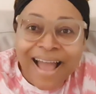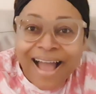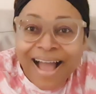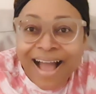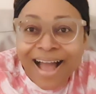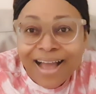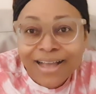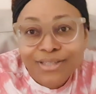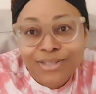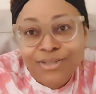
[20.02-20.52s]

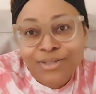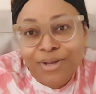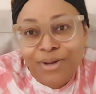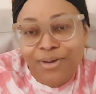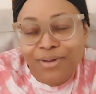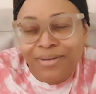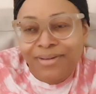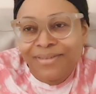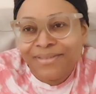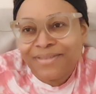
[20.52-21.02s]
I saw
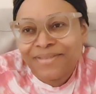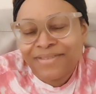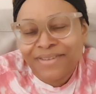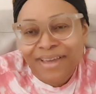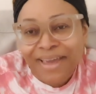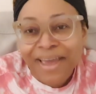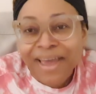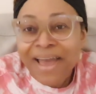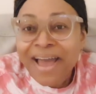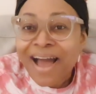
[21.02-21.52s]

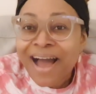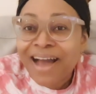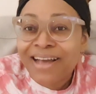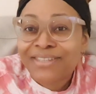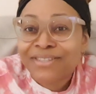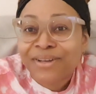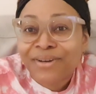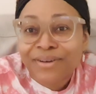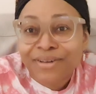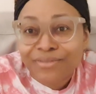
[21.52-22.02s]

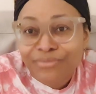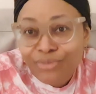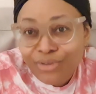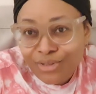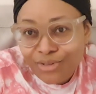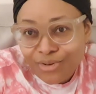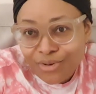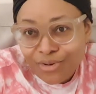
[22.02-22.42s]
a video